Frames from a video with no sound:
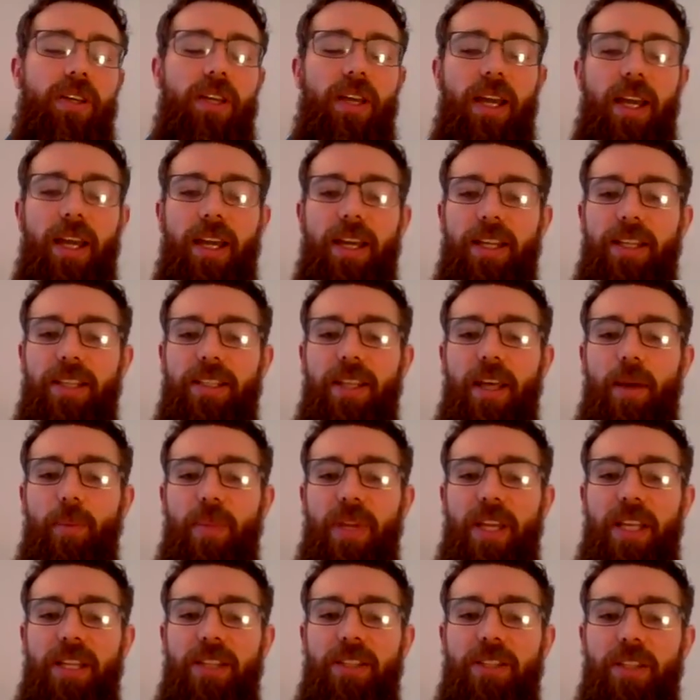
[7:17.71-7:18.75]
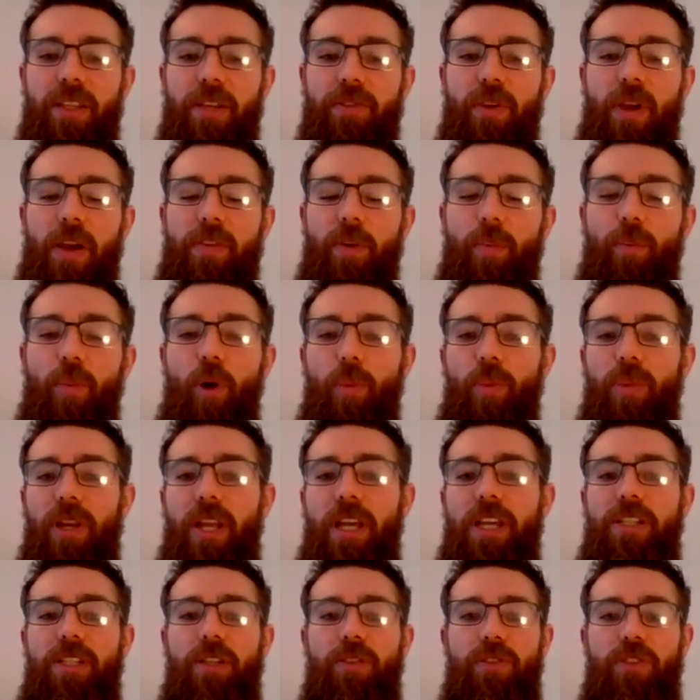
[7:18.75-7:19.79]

and that means that if you have a population of